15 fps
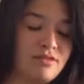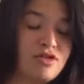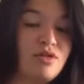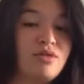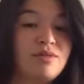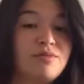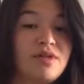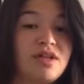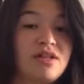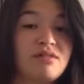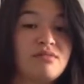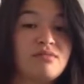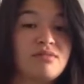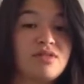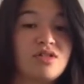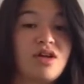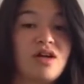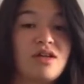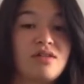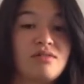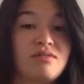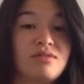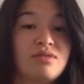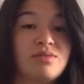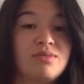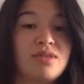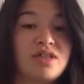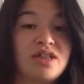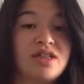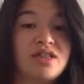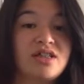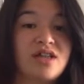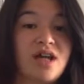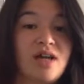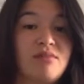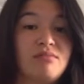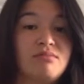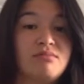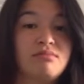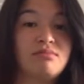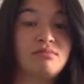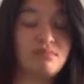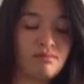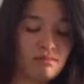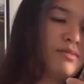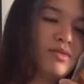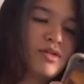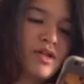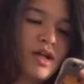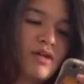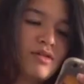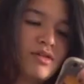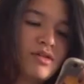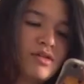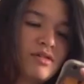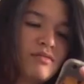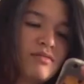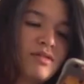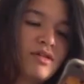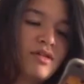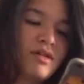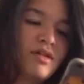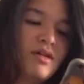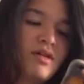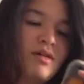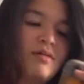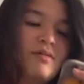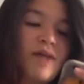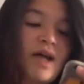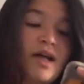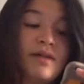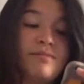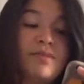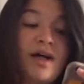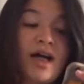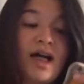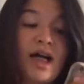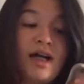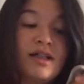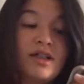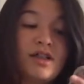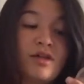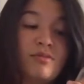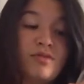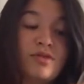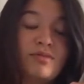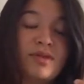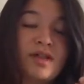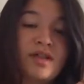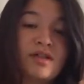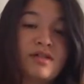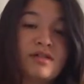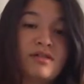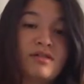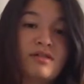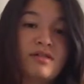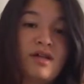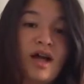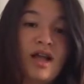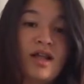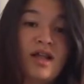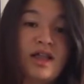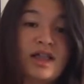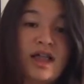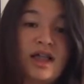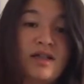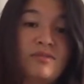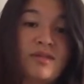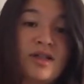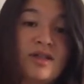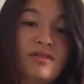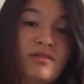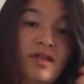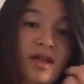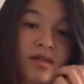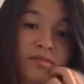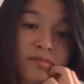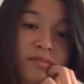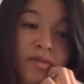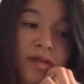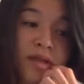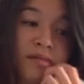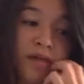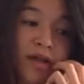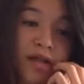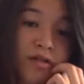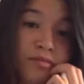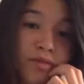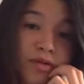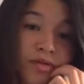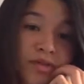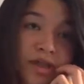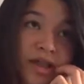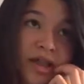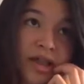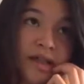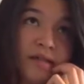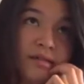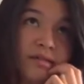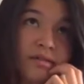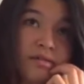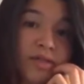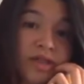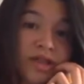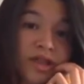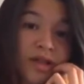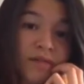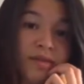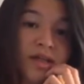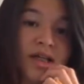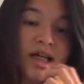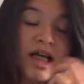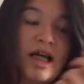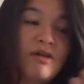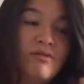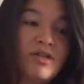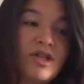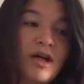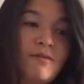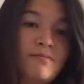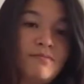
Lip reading: So it was a pretty decent time. How is it? But I had a Tumblr because I liked anime and My Little Pony and Winx Club. It was